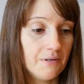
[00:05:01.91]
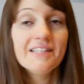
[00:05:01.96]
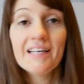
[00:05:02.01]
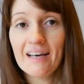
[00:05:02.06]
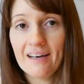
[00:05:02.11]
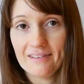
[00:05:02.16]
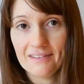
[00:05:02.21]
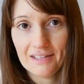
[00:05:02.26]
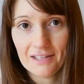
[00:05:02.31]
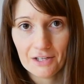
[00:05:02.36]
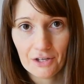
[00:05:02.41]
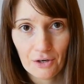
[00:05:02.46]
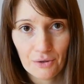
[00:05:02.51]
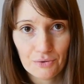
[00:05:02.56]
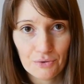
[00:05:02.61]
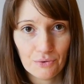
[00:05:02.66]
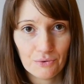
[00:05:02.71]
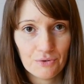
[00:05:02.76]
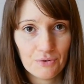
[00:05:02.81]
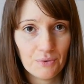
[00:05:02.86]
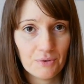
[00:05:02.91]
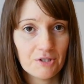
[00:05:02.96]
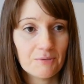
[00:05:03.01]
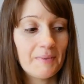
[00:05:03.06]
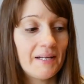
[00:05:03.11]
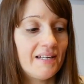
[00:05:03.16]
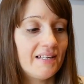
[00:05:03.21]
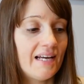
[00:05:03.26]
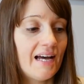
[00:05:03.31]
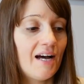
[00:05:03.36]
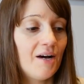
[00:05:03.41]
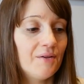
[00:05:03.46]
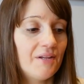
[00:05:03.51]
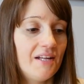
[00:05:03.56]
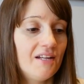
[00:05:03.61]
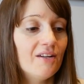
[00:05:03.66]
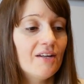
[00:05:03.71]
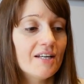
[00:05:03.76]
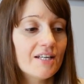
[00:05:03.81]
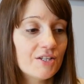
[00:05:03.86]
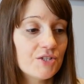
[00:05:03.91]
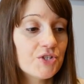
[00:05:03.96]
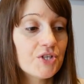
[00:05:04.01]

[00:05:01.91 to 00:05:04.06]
Yeah, and then it goes on to explain how they, like,